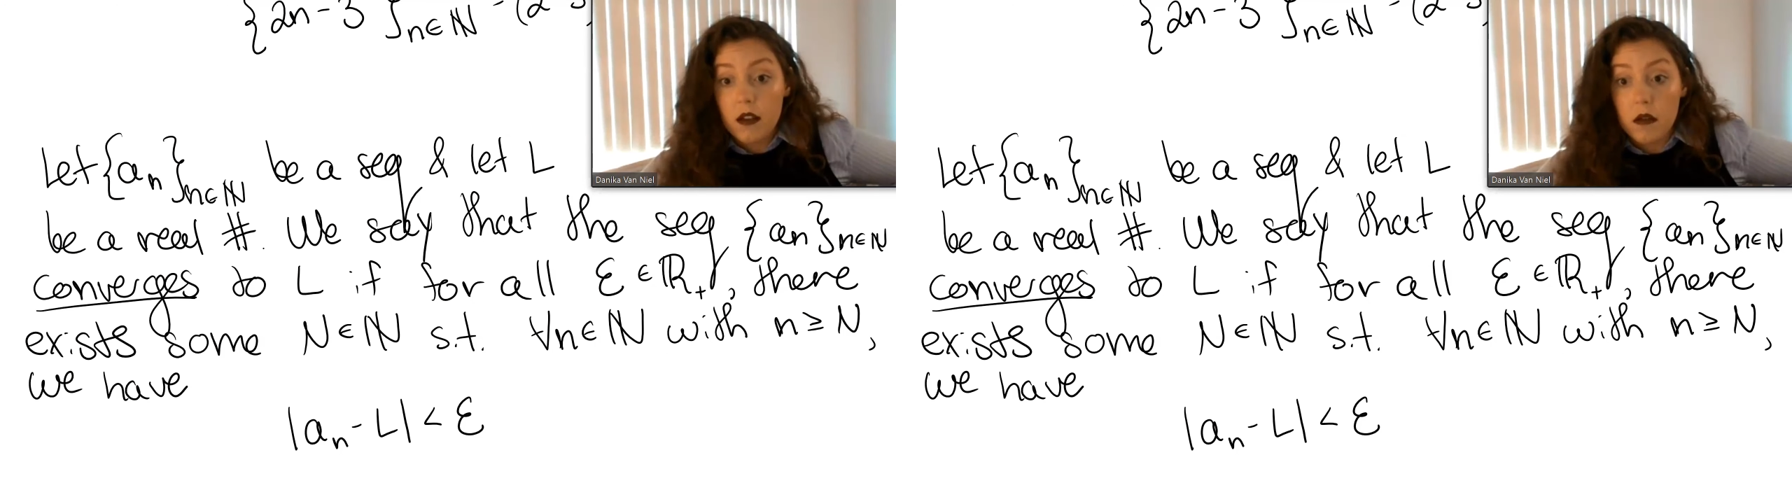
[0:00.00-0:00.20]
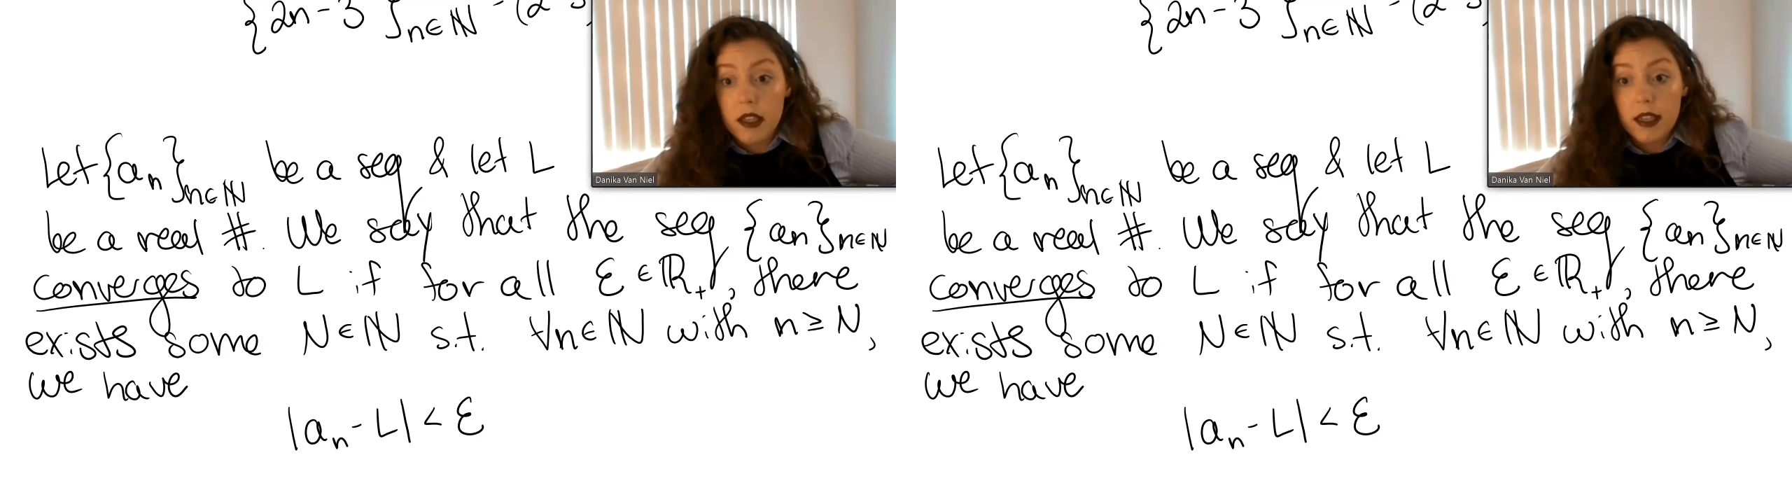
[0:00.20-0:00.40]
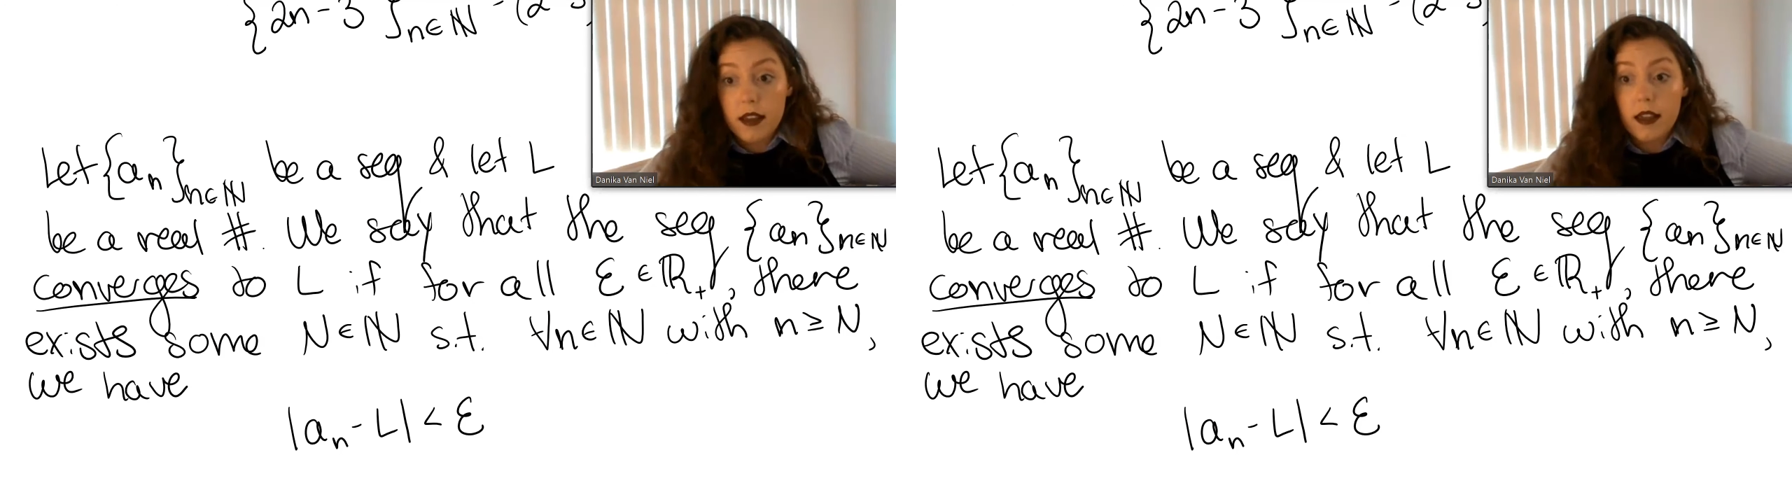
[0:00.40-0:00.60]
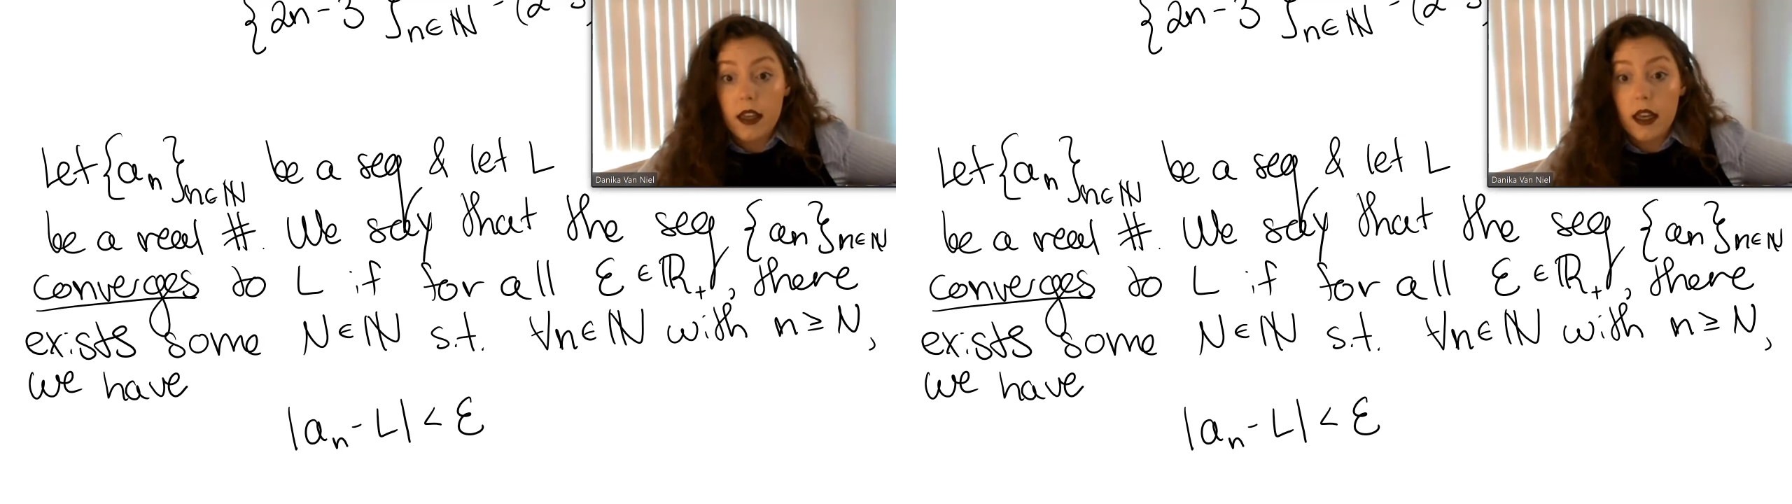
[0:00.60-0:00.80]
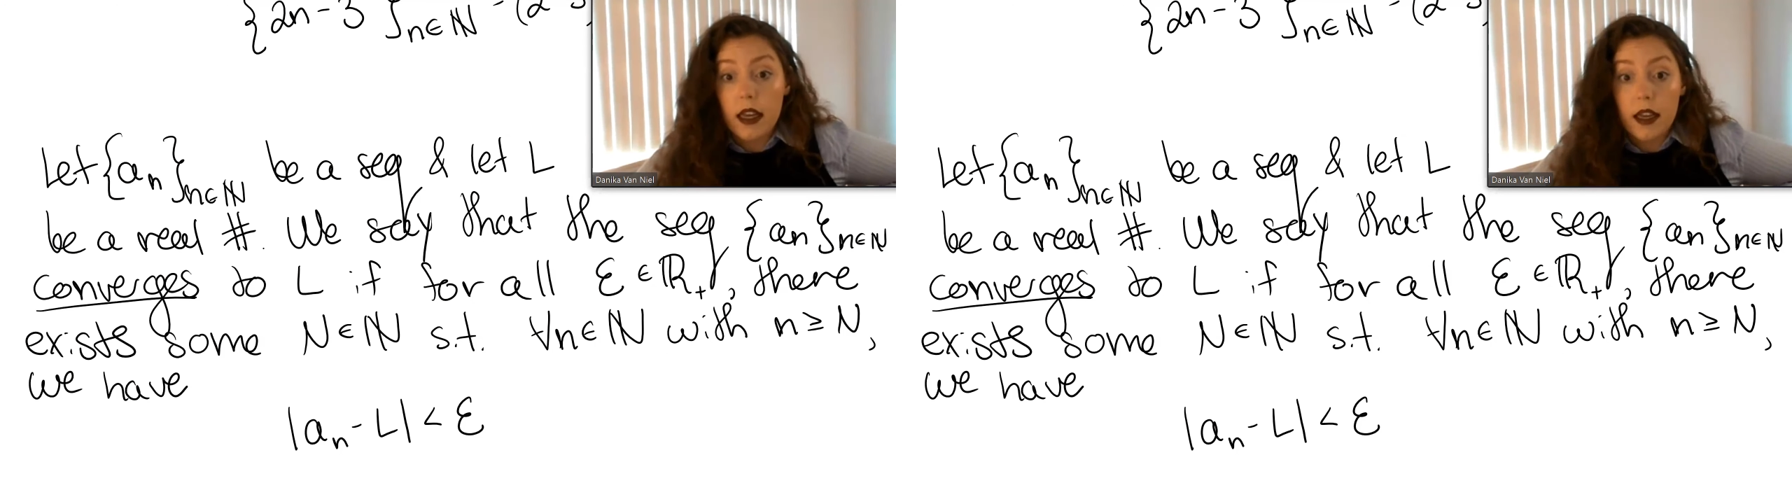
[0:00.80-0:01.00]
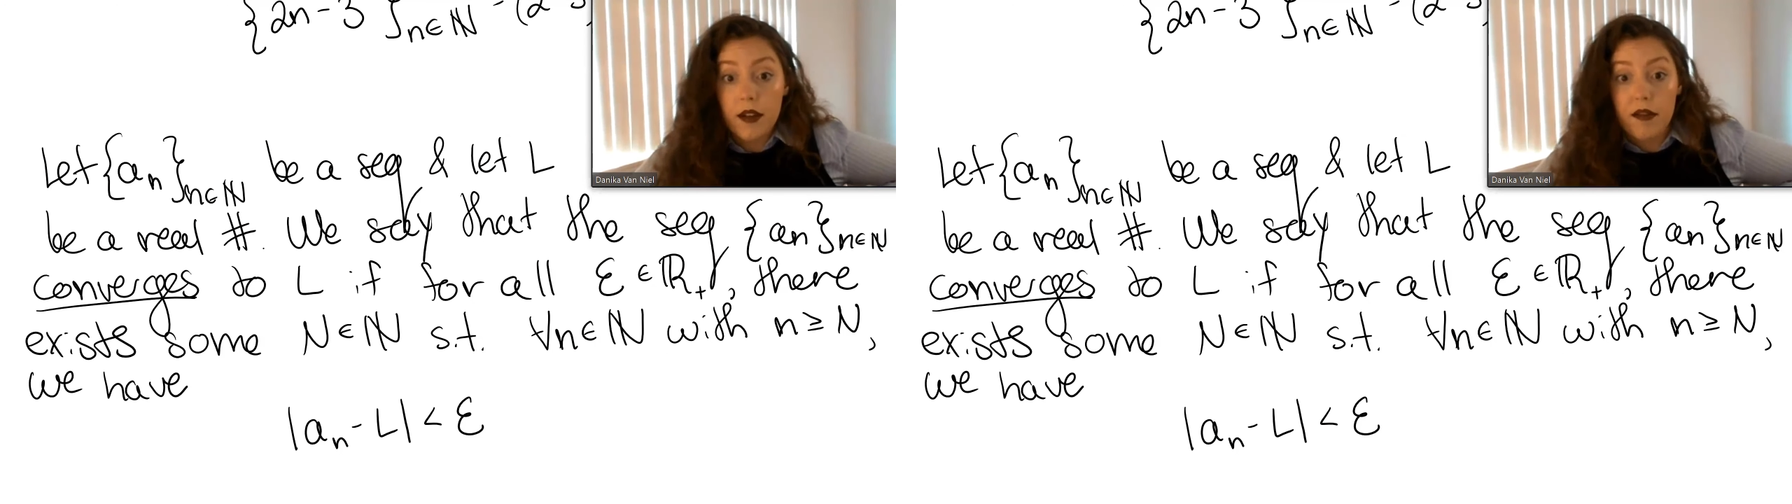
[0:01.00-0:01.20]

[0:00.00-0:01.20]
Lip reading: this is a